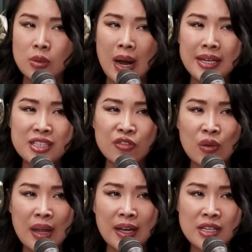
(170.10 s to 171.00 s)
So I just
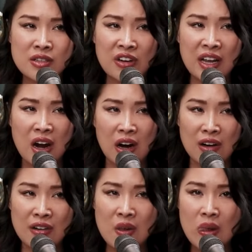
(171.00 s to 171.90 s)
feel like it's very
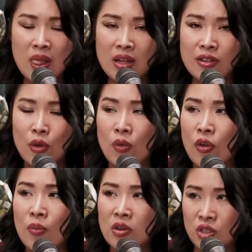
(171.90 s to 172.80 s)
hard for
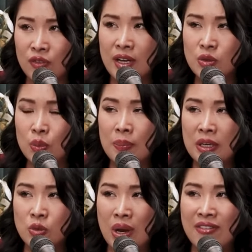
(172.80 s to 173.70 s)
both of us,
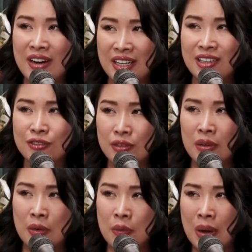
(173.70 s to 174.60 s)
because we are very different.
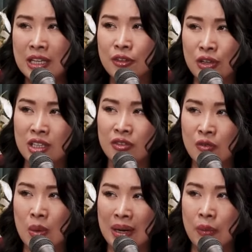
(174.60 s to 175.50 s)
Like, we are different in
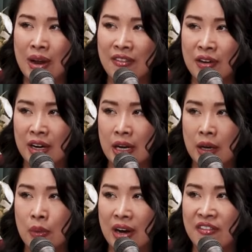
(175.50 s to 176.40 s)
different ways, but like, we are very
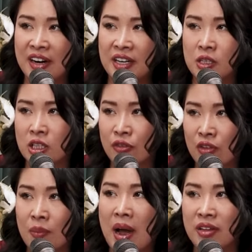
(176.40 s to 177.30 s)
like, we are very
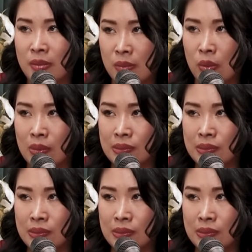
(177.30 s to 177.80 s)
different from other people.